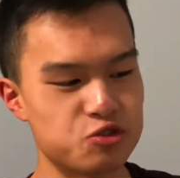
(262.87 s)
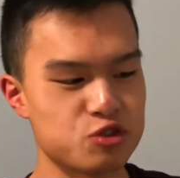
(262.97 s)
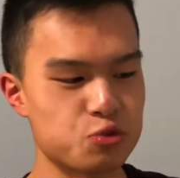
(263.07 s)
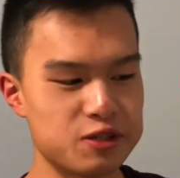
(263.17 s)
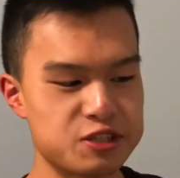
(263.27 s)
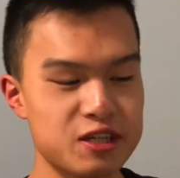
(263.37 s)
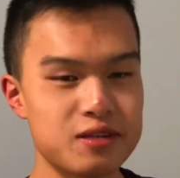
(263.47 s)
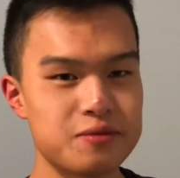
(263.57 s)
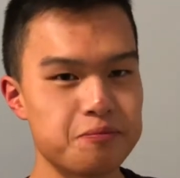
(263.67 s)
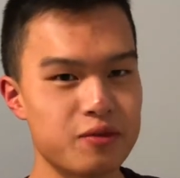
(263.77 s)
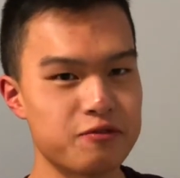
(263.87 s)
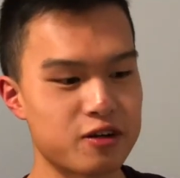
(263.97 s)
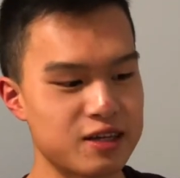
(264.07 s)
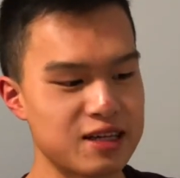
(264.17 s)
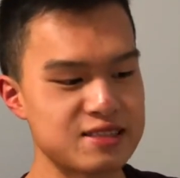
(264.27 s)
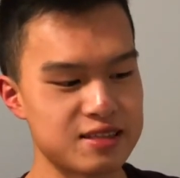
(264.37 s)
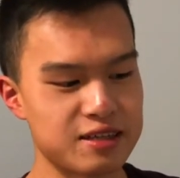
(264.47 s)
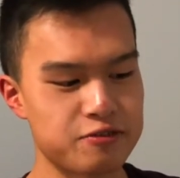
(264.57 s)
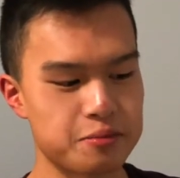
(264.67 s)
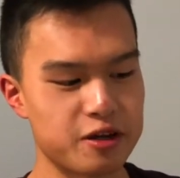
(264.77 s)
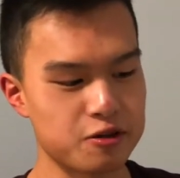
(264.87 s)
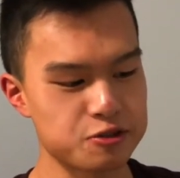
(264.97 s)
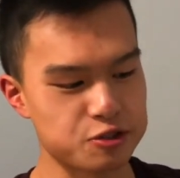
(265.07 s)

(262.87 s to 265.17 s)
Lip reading: switch it very easily from here.